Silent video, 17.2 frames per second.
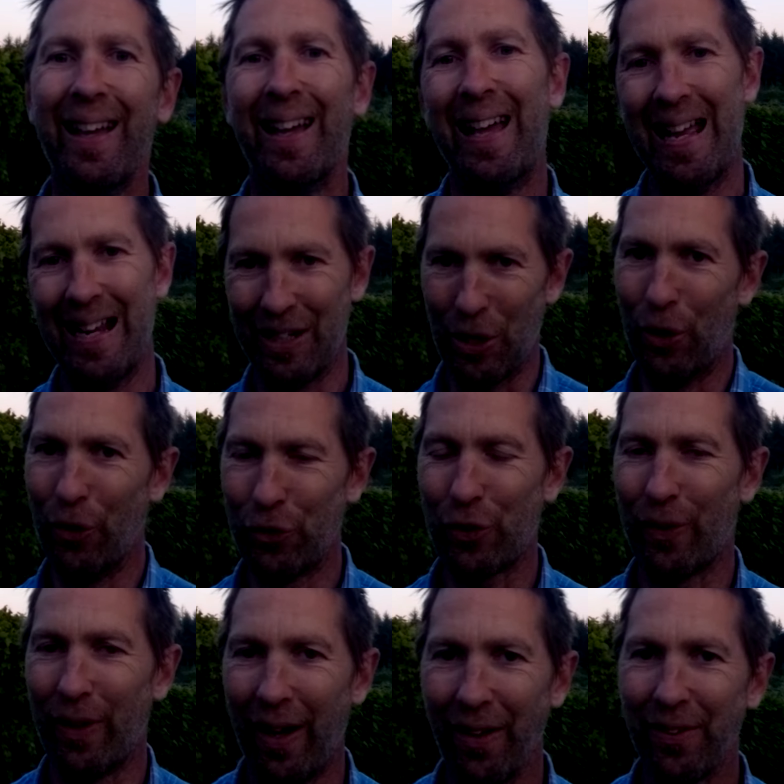In
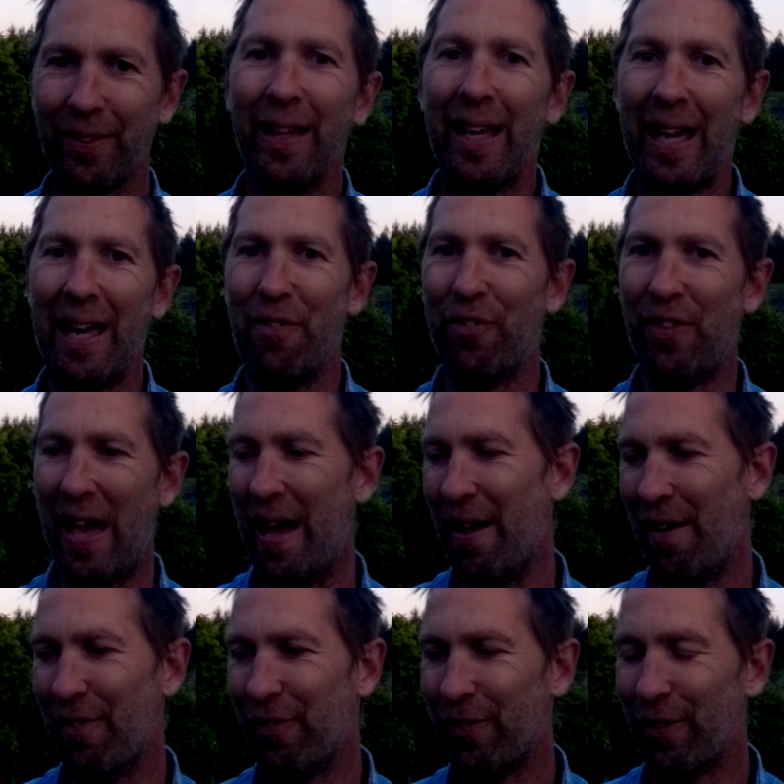contrast, if
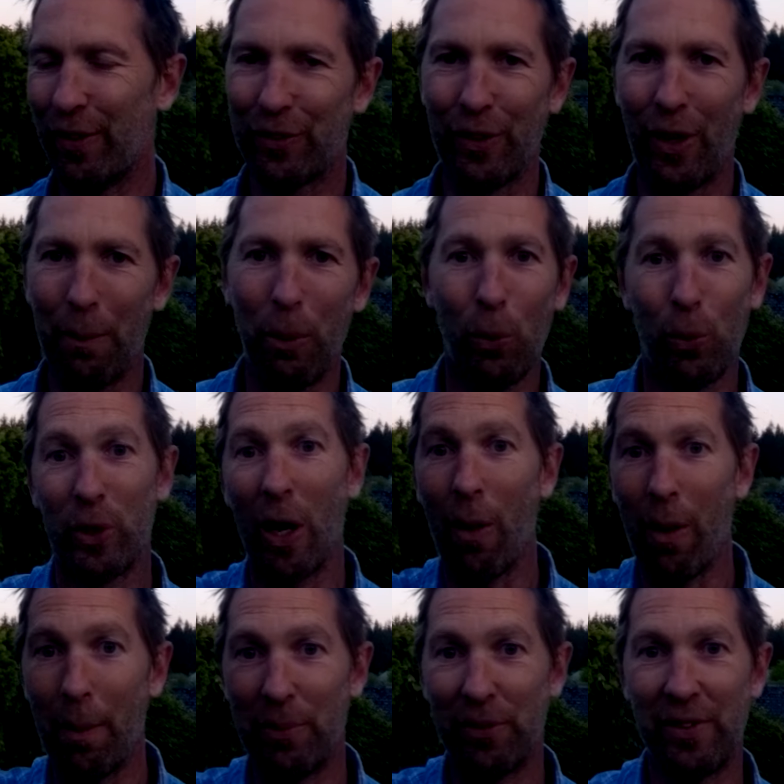they, for example,
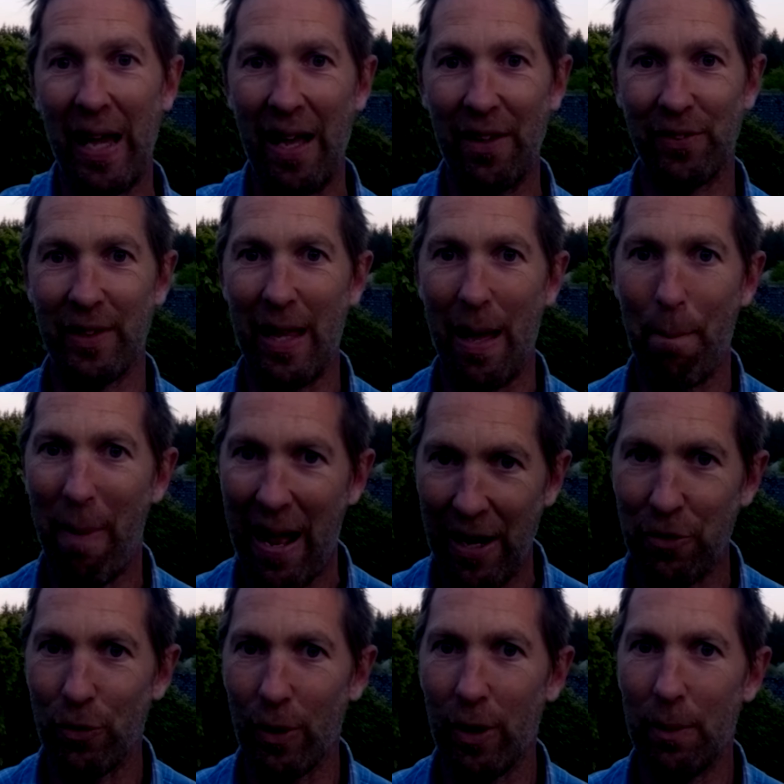go upstairs to their
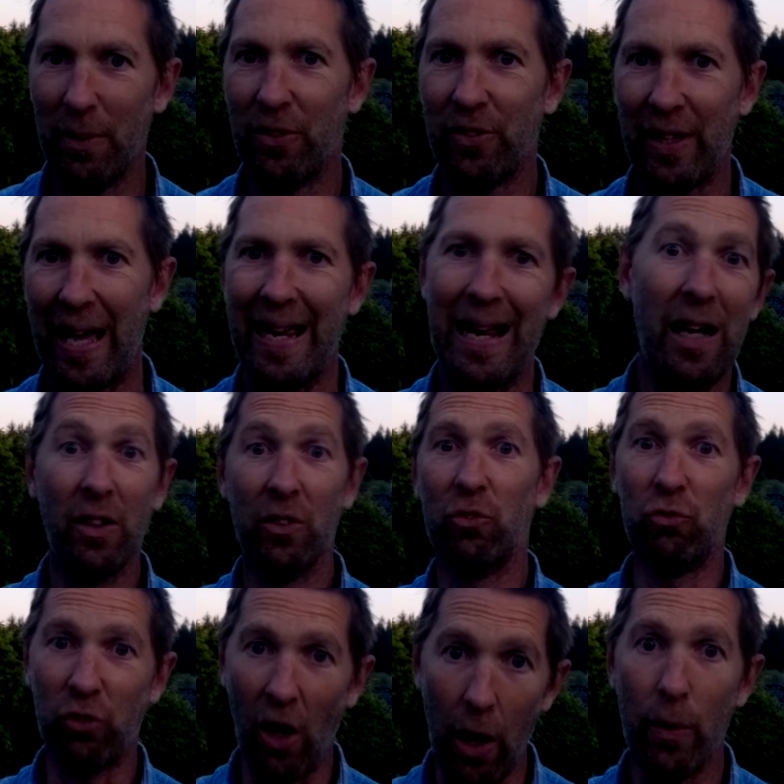bedroom and say,
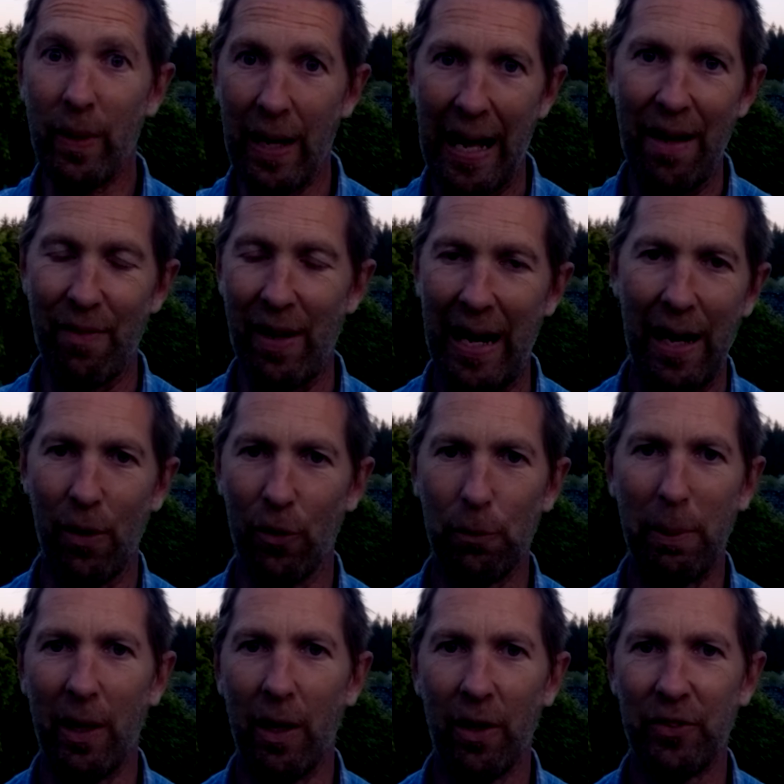don't have a house
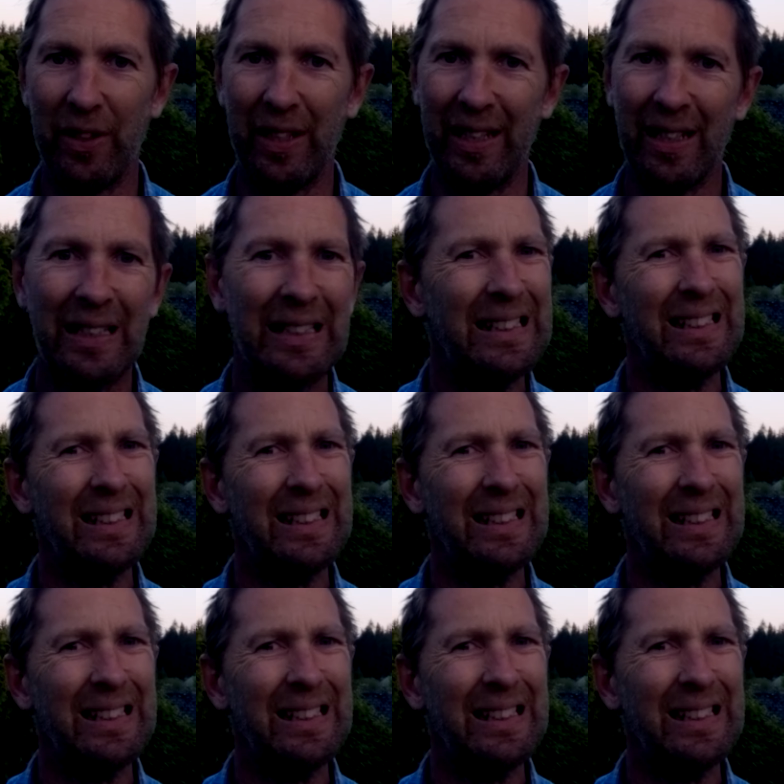party,